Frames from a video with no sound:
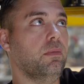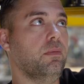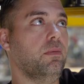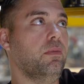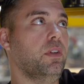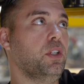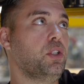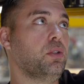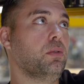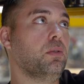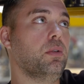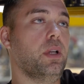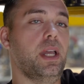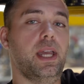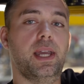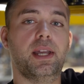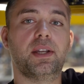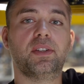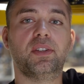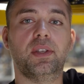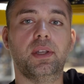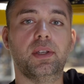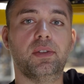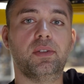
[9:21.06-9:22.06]
visual
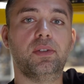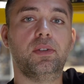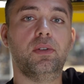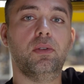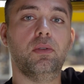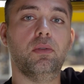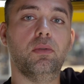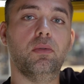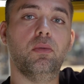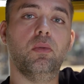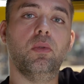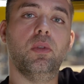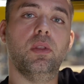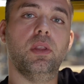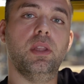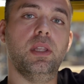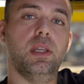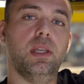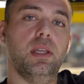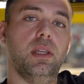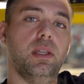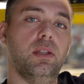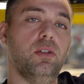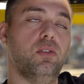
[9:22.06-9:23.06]
access to
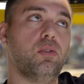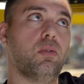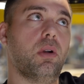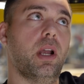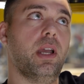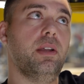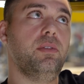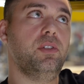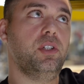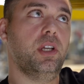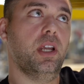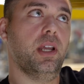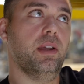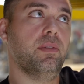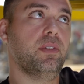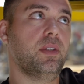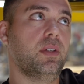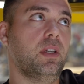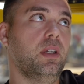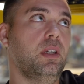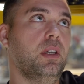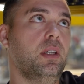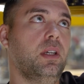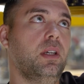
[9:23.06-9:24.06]
the drive
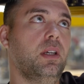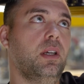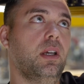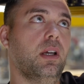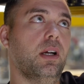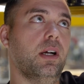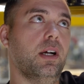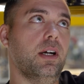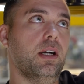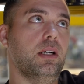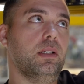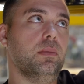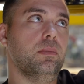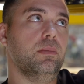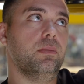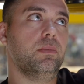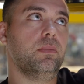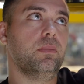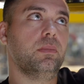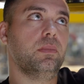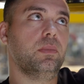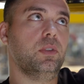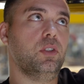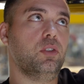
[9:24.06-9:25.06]
shaft.
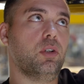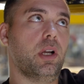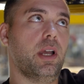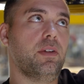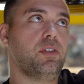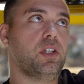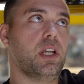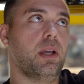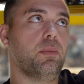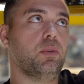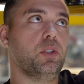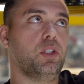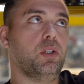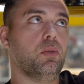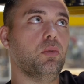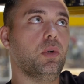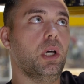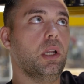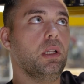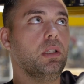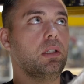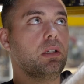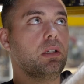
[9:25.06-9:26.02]
What you want